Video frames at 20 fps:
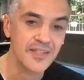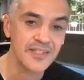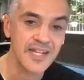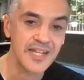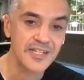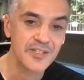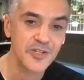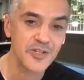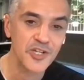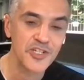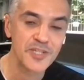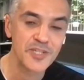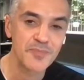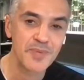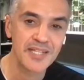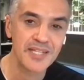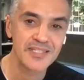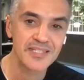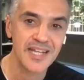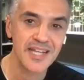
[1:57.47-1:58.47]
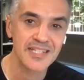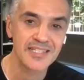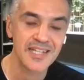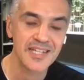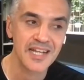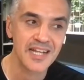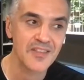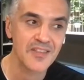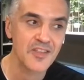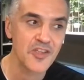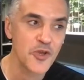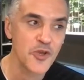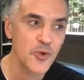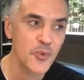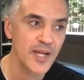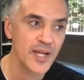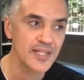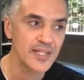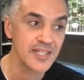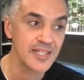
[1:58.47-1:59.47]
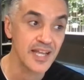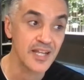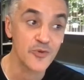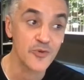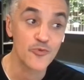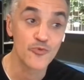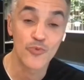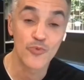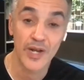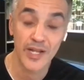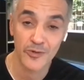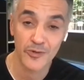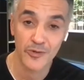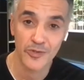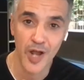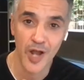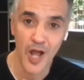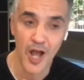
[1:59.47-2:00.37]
the technology-based Nasdaq in the US at a record